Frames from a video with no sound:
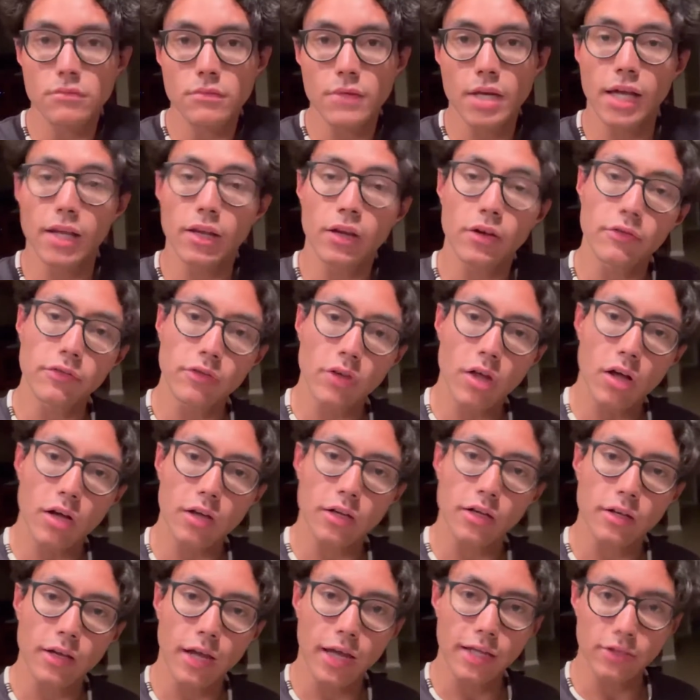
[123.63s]
Hello
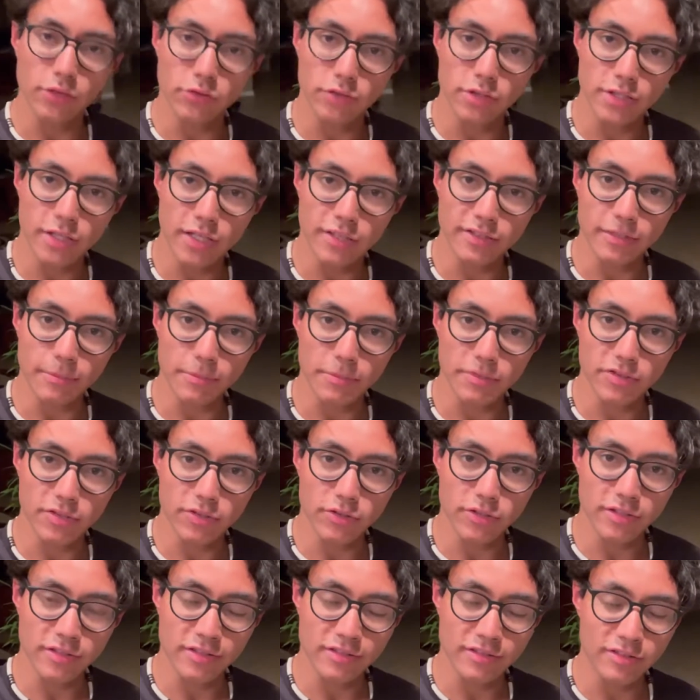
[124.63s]
vlog. I know today's episode
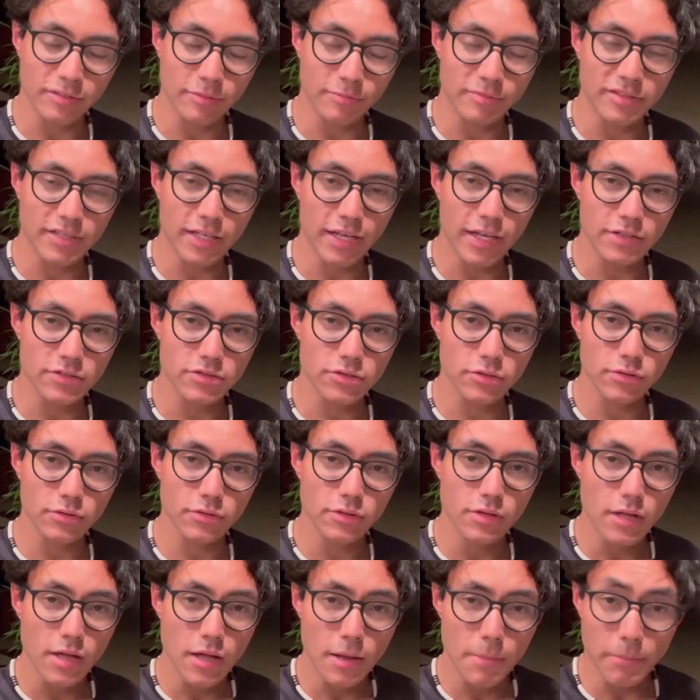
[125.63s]
isn't substantial,
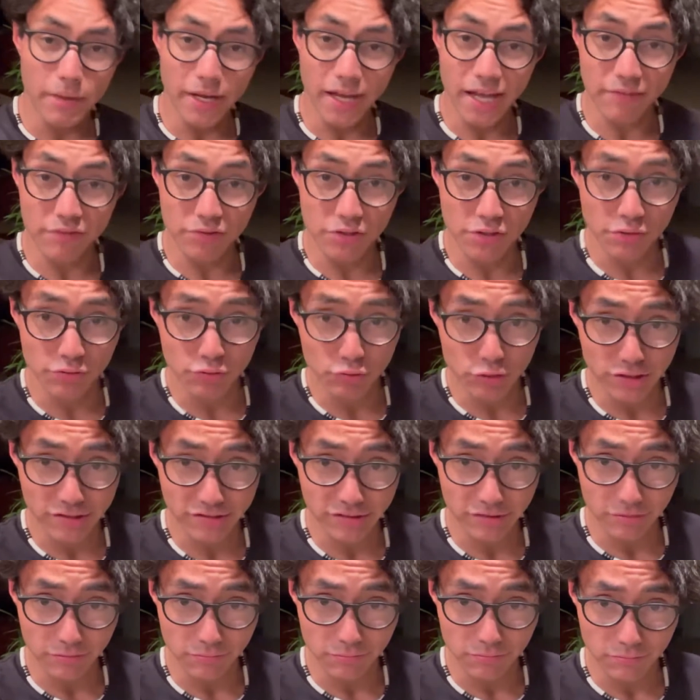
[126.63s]
but I have a good
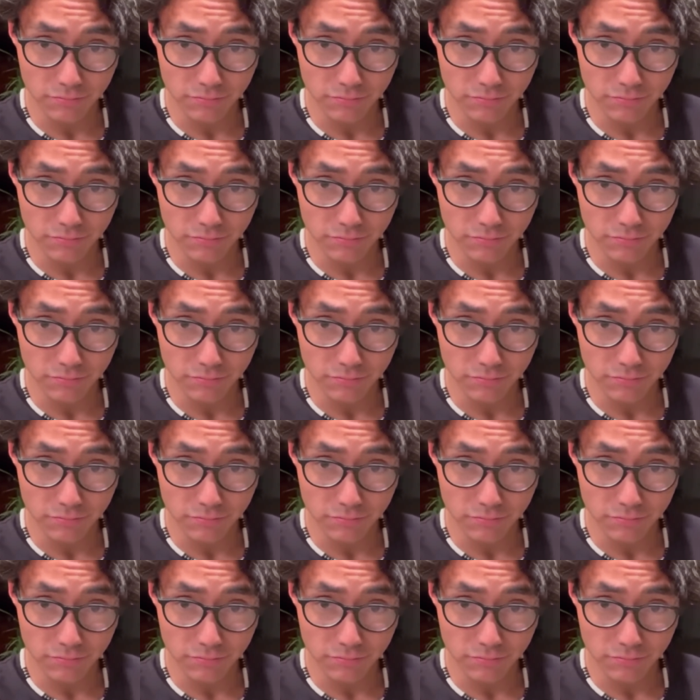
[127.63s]
reason.